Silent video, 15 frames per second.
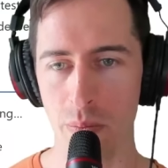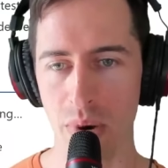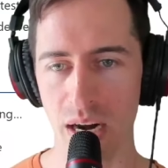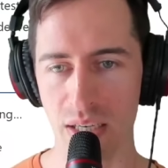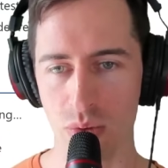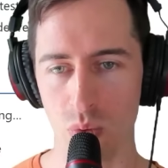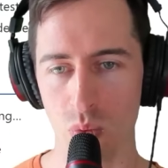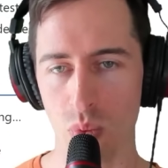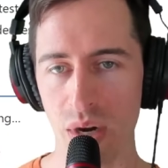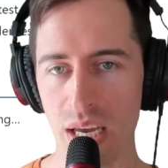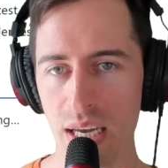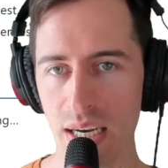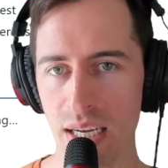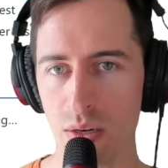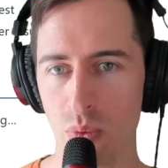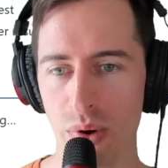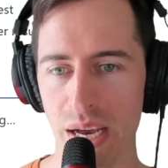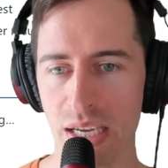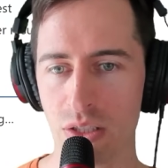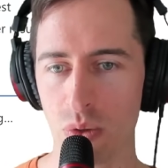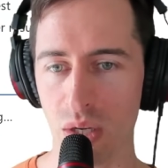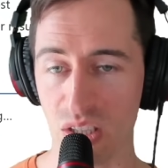But we need a
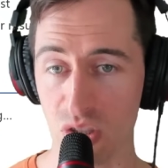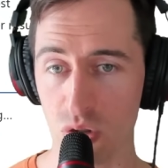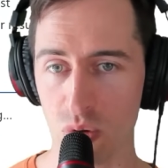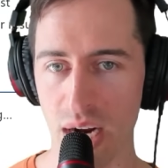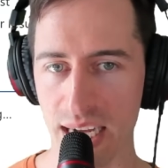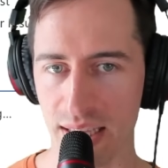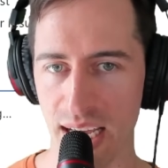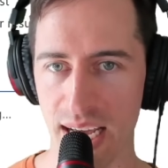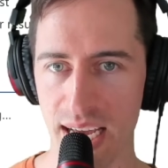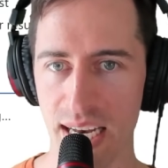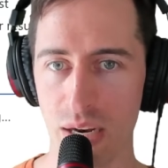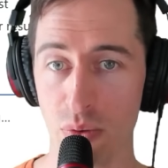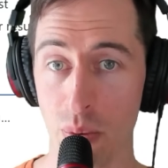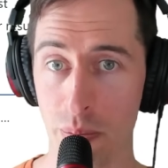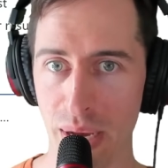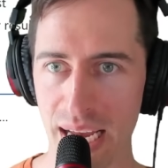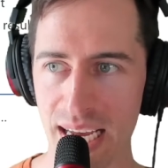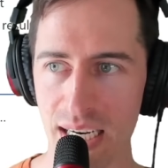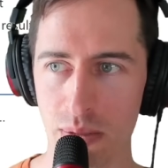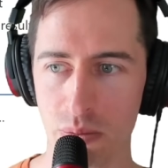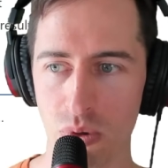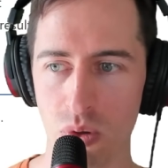way to extract that in a
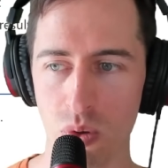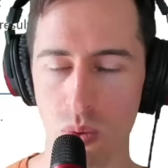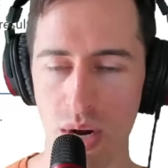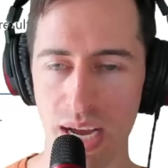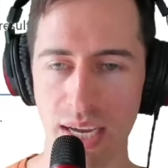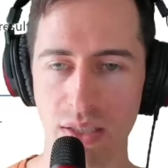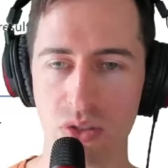repeatable way.